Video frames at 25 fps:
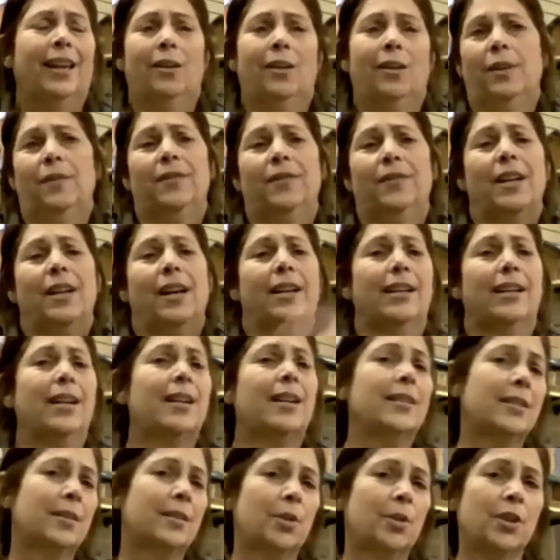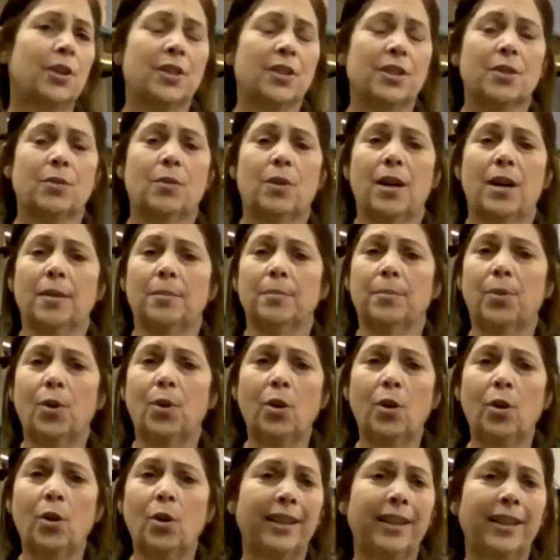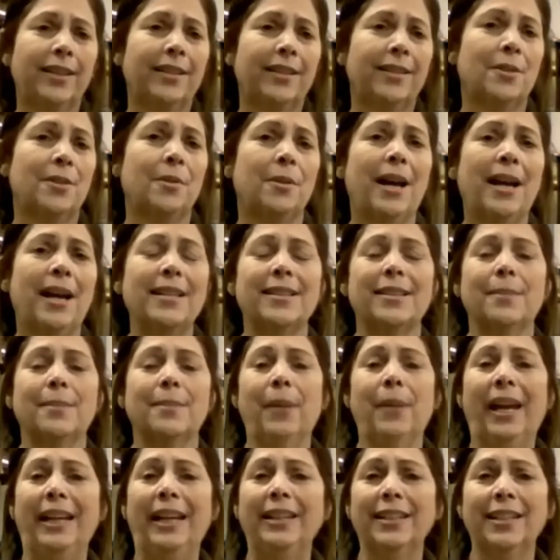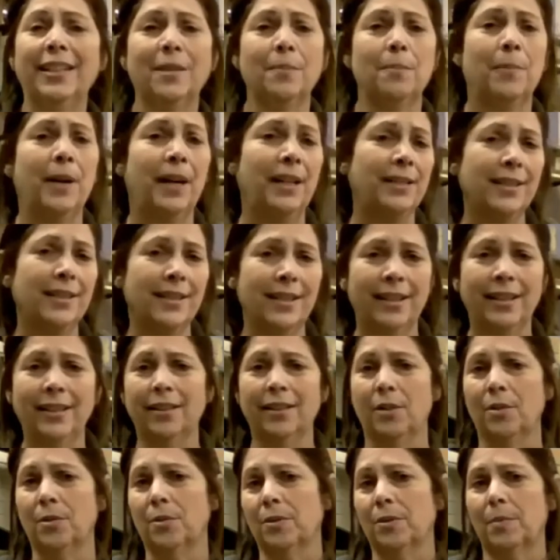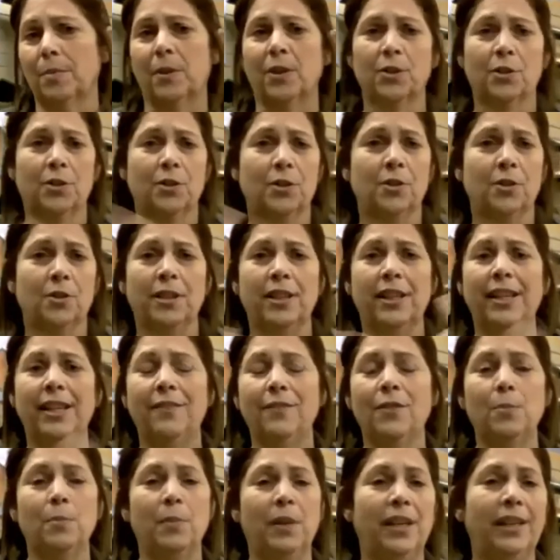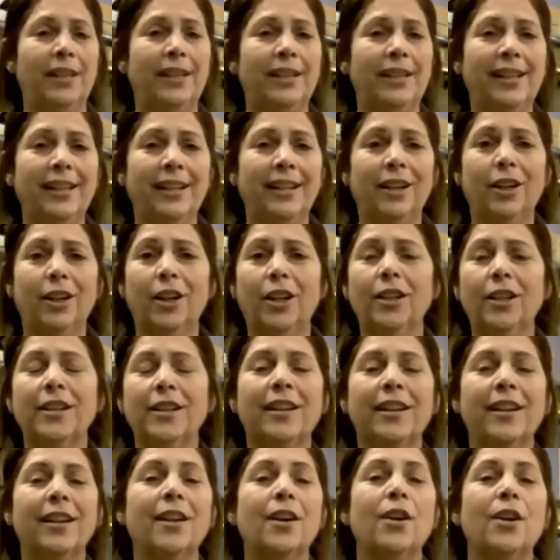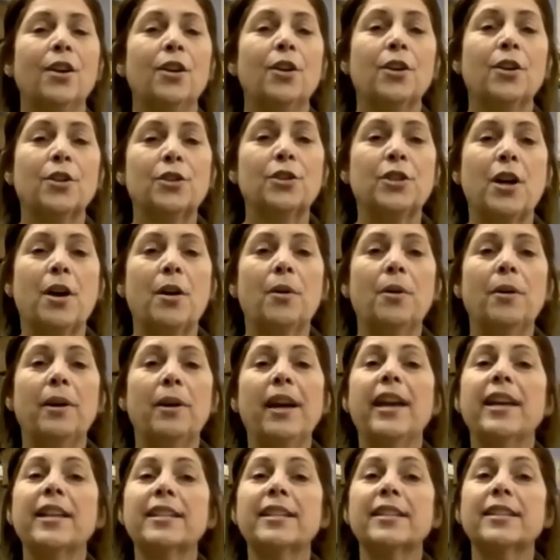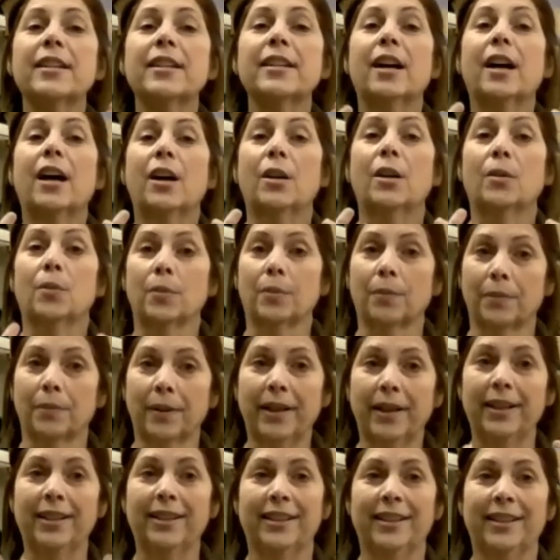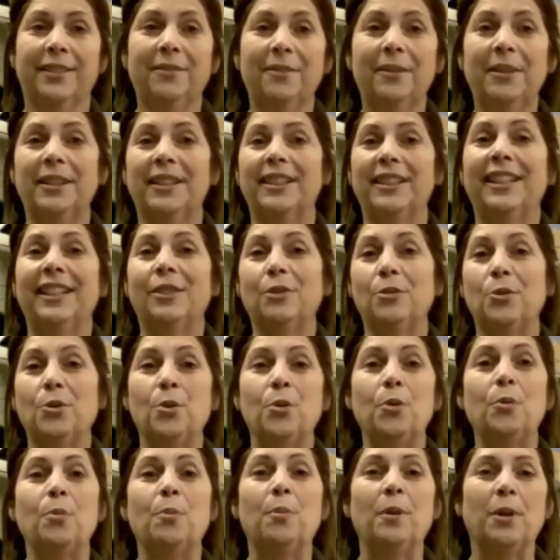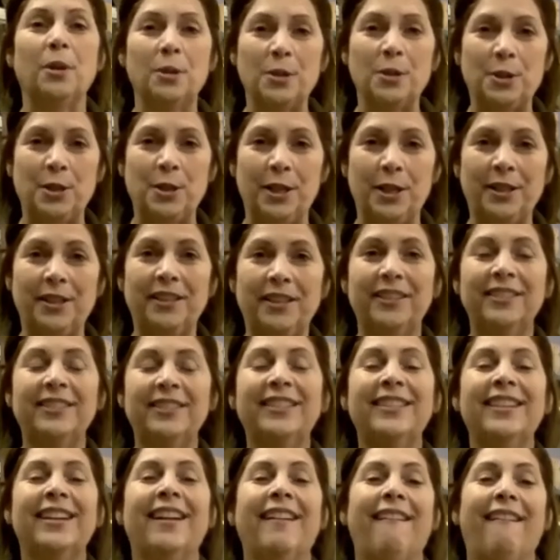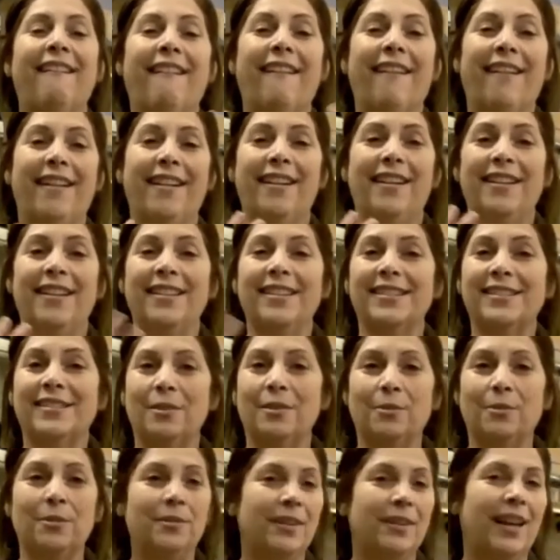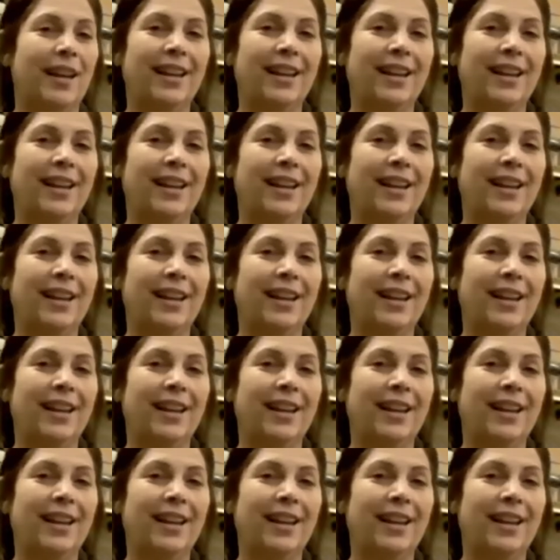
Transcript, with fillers: We've got a customer in Swan Point who has a painted bunting. Those birds shouldn't even be here. So it's a really, really cool bird year. Uh, so